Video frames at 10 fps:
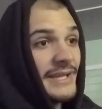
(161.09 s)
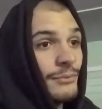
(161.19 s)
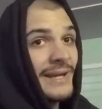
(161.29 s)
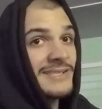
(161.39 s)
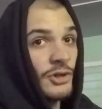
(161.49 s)

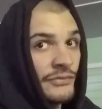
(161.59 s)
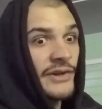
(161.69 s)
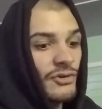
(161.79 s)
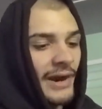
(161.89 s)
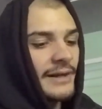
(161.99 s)
when it's on
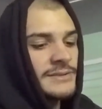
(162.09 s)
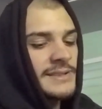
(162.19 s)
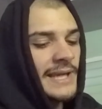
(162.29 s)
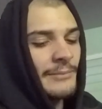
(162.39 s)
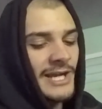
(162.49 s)
the ground
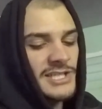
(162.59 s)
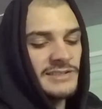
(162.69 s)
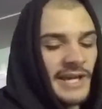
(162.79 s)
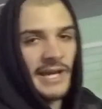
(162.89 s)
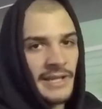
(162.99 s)
and I'm
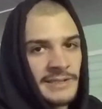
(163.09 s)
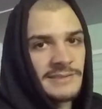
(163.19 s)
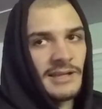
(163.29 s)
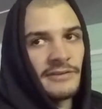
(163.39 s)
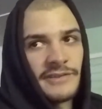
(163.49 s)
actually turning and
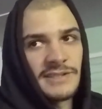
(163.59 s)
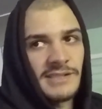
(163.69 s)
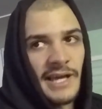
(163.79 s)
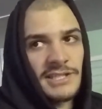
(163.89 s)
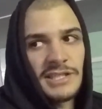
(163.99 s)
stuff, it
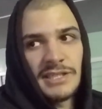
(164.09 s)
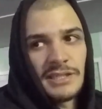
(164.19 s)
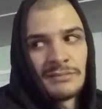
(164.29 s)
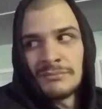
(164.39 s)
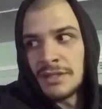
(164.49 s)
doesn't
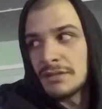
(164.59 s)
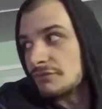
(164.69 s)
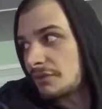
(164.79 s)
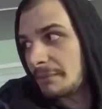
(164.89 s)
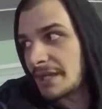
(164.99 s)
actually
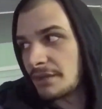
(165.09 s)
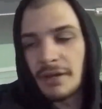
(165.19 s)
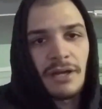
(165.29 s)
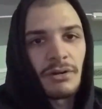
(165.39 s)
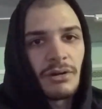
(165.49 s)
rub
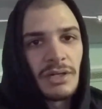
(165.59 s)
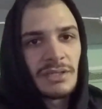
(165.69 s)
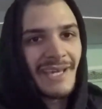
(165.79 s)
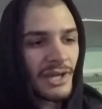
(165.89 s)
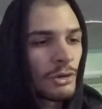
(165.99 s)
anywhere or
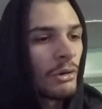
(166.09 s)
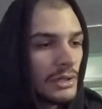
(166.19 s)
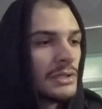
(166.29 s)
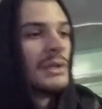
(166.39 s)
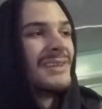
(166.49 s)
get
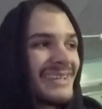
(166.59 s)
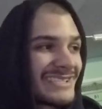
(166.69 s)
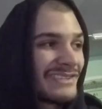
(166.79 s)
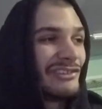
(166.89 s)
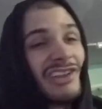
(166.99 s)
caught,
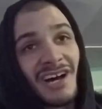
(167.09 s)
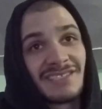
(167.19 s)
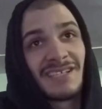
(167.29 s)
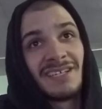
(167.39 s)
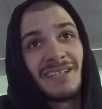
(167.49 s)
because if it
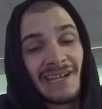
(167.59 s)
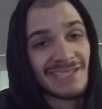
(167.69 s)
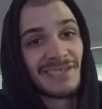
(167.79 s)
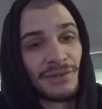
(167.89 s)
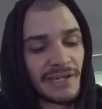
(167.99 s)
does, then
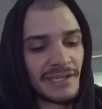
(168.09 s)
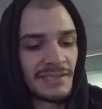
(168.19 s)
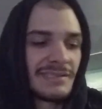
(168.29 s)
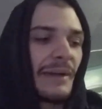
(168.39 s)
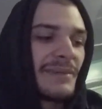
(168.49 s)
that's annoying,
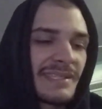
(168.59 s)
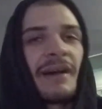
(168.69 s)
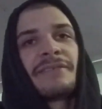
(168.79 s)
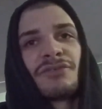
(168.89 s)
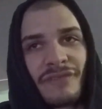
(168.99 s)
because that means I
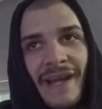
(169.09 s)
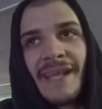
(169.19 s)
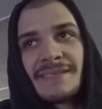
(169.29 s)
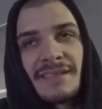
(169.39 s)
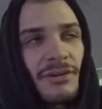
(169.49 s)
have to
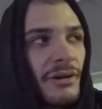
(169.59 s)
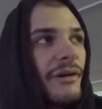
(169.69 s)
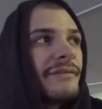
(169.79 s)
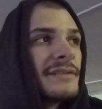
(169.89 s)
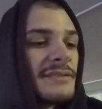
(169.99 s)
raise the
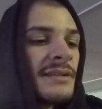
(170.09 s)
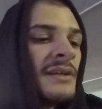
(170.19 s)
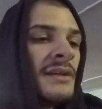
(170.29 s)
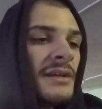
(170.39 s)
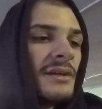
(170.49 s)
coilovers,
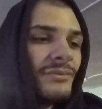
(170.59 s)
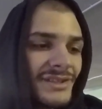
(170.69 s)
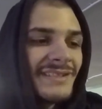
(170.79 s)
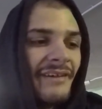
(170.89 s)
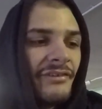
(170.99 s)

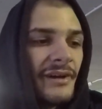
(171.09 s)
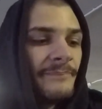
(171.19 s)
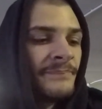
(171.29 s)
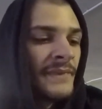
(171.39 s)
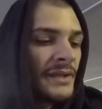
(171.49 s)
which is effort.
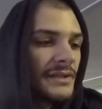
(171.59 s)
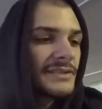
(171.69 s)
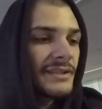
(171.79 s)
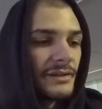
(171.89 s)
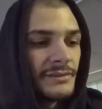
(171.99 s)

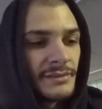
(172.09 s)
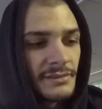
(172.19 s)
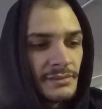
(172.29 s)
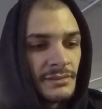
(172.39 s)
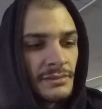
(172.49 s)
So
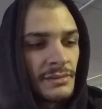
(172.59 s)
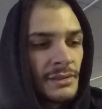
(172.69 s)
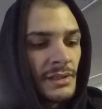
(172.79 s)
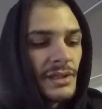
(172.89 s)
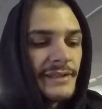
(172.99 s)

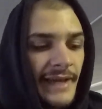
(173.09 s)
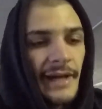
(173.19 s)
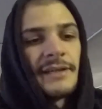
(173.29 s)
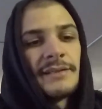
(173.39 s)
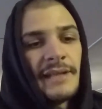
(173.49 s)

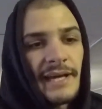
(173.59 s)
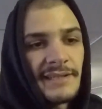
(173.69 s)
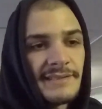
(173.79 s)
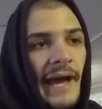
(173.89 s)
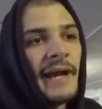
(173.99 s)
yeah, that
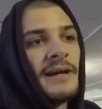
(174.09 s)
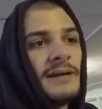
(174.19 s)
is that.